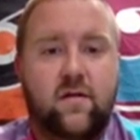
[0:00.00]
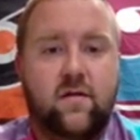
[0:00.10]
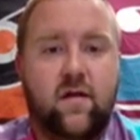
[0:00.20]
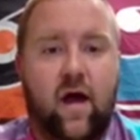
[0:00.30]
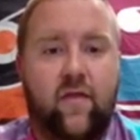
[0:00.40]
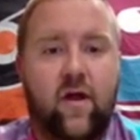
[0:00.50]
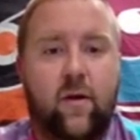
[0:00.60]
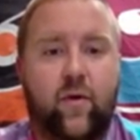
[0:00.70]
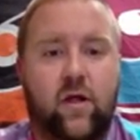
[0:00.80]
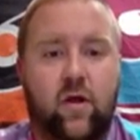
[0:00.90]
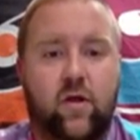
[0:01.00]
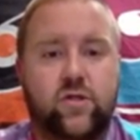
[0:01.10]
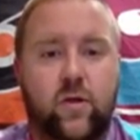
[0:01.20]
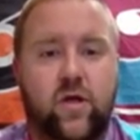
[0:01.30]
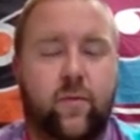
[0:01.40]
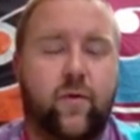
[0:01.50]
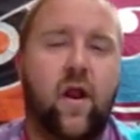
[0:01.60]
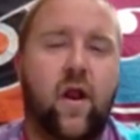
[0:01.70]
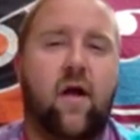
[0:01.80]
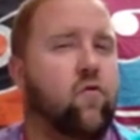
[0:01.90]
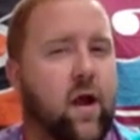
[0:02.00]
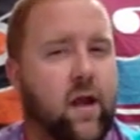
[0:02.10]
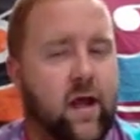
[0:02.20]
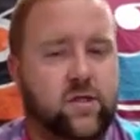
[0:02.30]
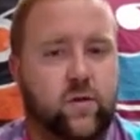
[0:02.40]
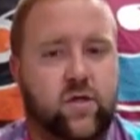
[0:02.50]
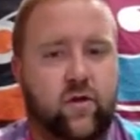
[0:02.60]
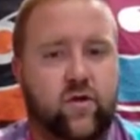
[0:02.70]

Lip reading: they're pretty close to each other, but they're not right next to each other.